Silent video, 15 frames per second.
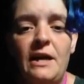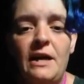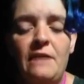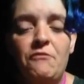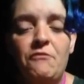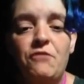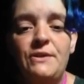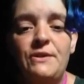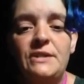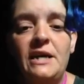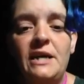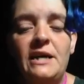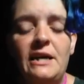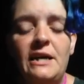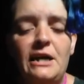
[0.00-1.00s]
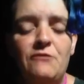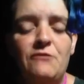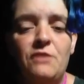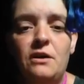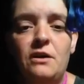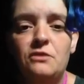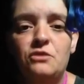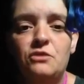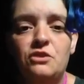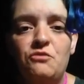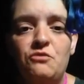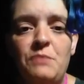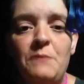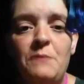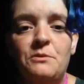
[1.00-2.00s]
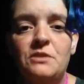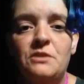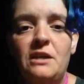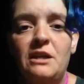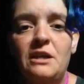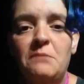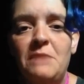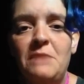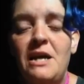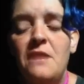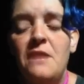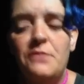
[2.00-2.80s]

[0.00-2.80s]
every day I have hundreds of people telling me